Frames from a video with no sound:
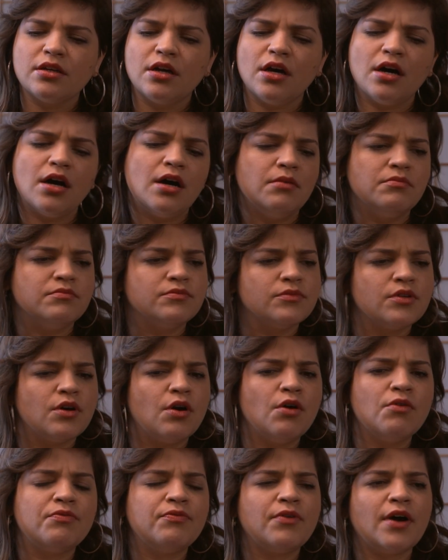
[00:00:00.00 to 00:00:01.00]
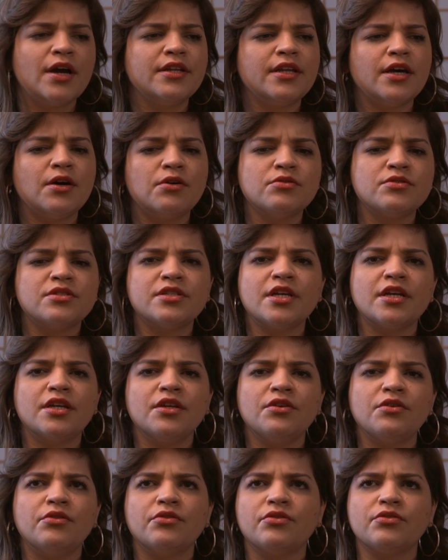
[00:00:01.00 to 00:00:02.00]
oh, find out who's
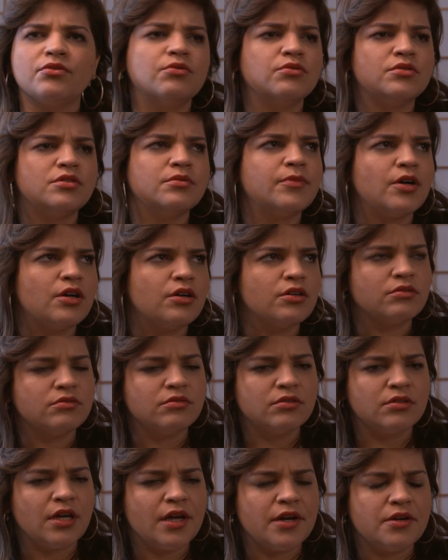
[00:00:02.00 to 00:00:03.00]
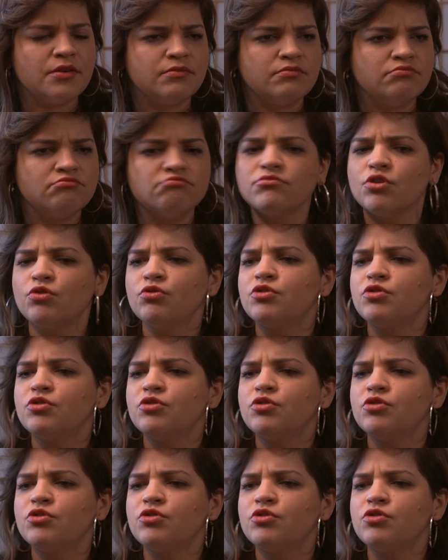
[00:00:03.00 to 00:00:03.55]
taking you to school tomorrow. And